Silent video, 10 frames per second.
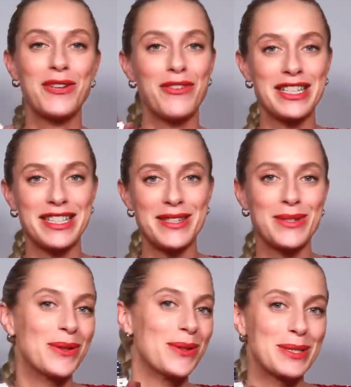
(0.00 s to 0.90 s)
to fix it,
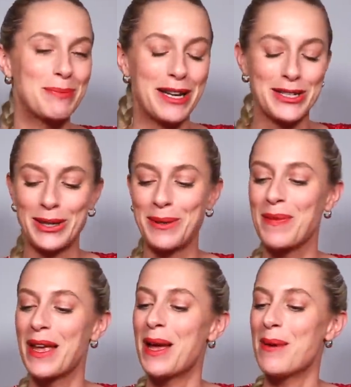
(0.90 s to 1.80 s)
so it looks better.
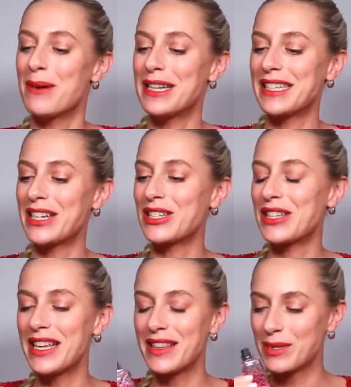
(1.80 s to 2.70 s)
But
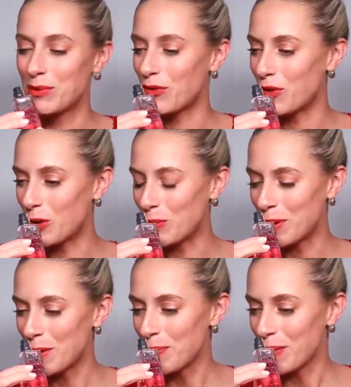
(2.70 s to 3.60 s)
essentially, this
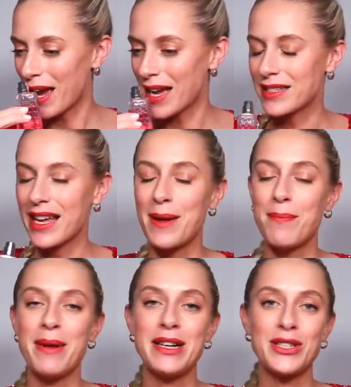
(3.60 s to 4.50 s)
perfume has a
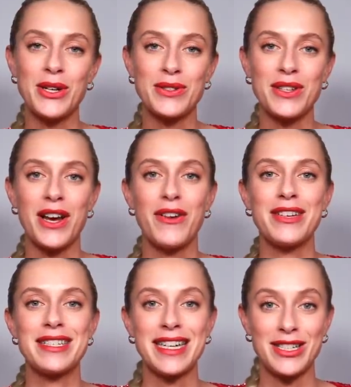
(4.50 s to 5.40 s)
big dose of
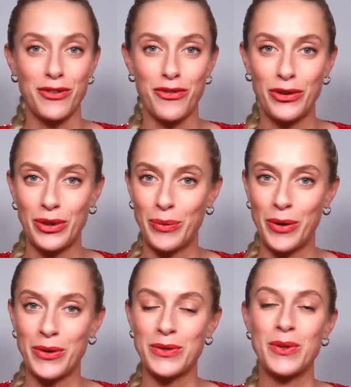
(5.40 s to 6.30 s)
centifolia
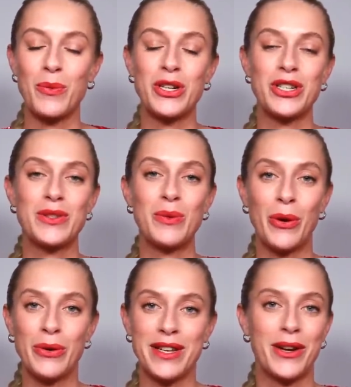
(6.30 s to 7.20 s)
rose, which is the
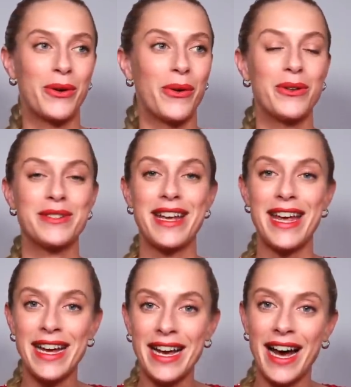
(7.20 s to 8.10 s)
rose that grows
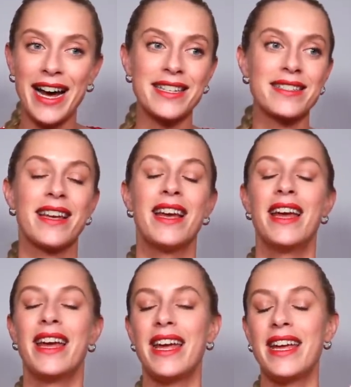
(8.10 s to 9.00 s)
in Grasse,
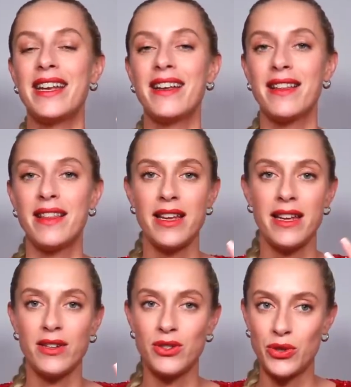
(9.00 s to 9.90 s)
in
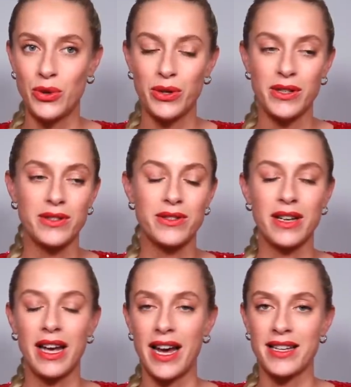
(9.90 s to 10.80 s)
the Dior's
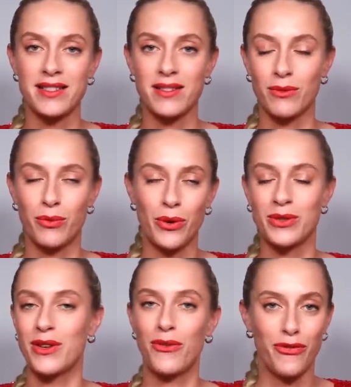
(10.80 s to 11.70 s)
Grasse
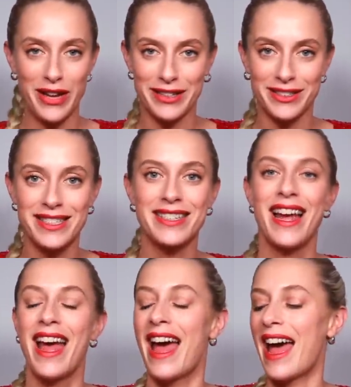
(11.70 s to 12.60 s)
rose fields.
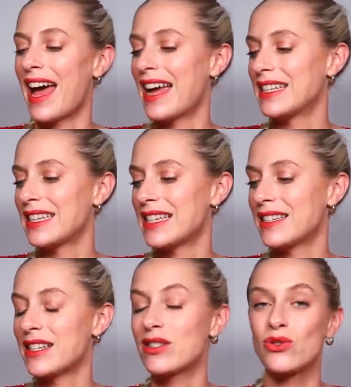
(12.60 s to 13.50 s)
And it's
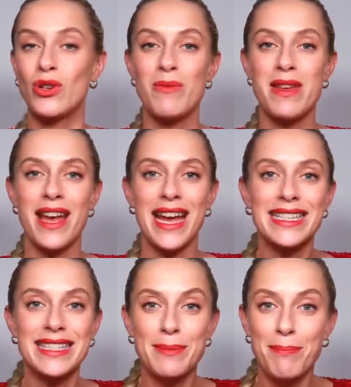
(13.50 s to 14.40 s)
an extremely
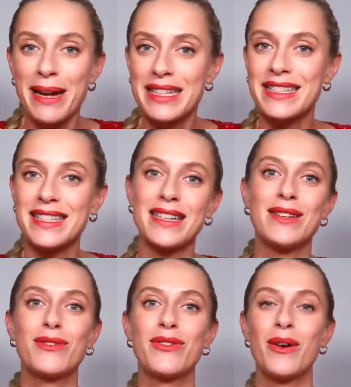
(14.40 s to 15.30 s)

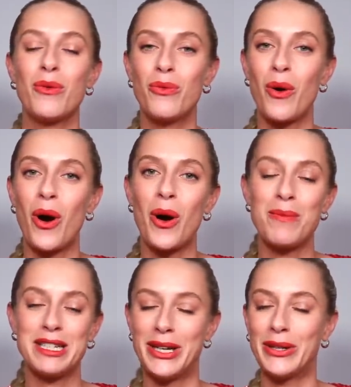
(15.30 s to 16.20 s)
expensive raw
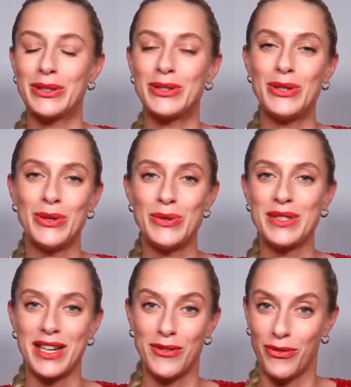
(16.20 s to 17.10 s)
material to
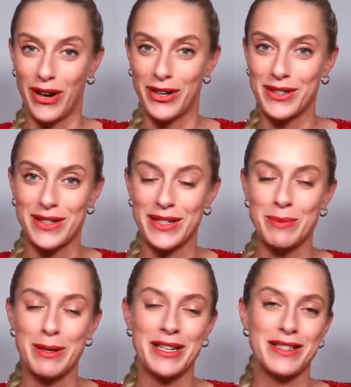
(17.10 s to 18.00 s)
use in
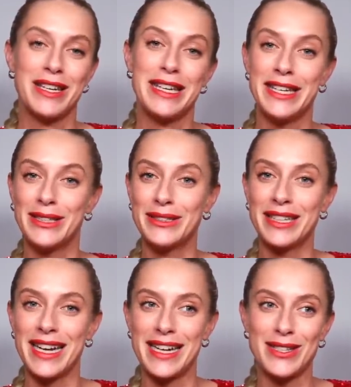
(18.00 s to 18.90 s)
fragrances because the yield
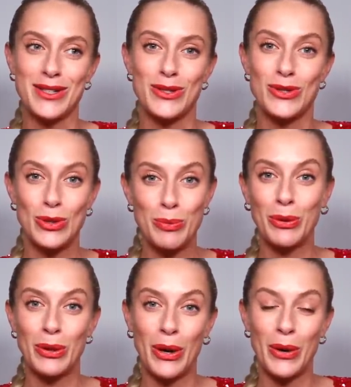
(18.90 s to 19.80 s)
is
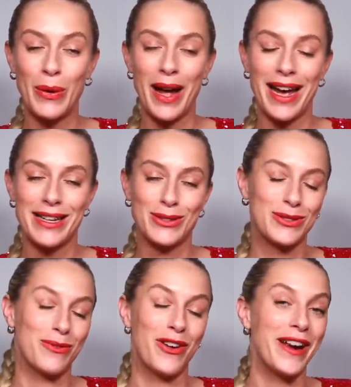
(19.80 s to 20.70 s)
super low and
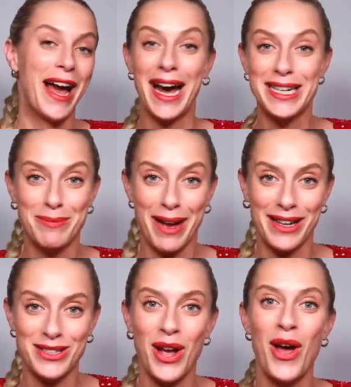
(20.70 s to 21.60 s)
there's a very high
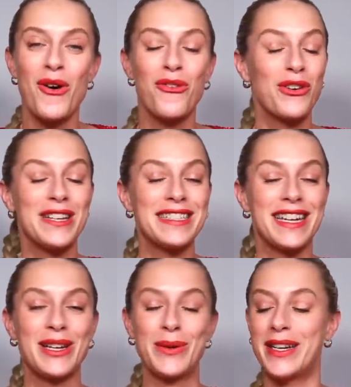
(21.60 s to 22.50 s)
demand for this
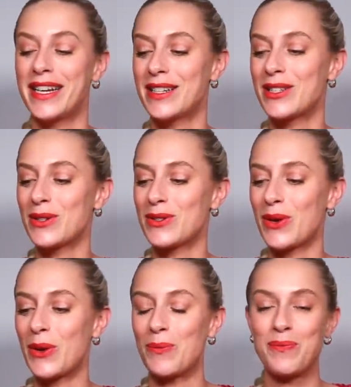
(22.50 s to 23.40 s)
ingredient.
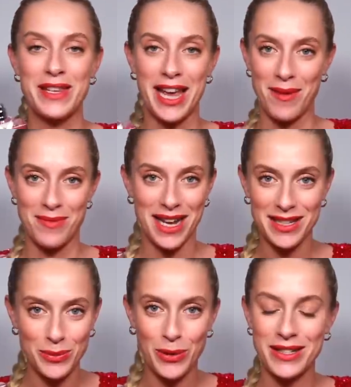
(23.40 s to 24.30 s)
So yeah,
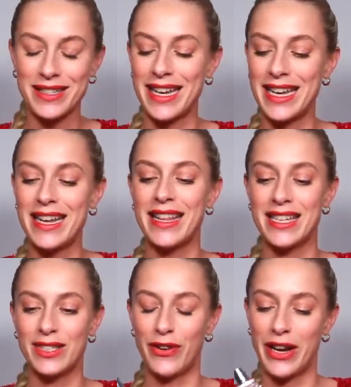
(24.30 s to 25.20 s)
that's what's in
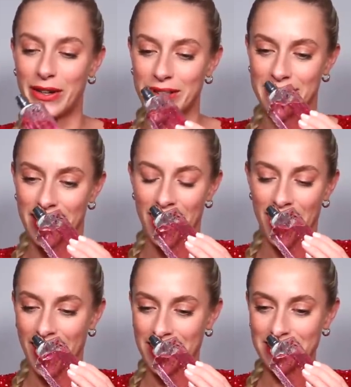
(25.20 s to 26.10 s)
this fragrance.
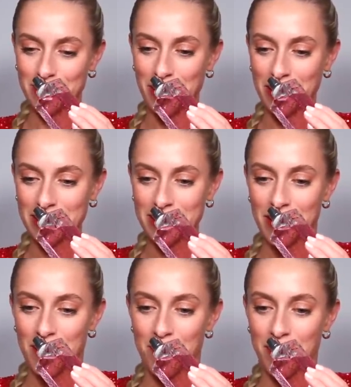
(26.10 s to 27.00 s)
And it smells
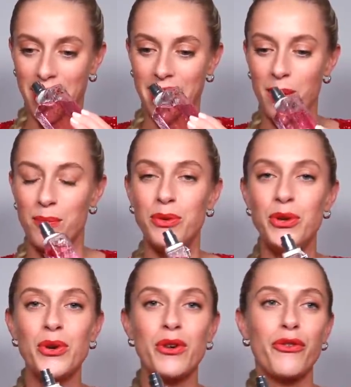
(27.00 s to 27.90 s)
like
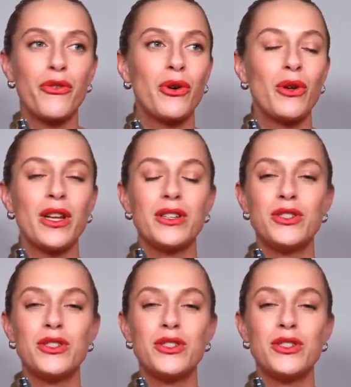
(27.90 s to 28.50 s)
beautiful,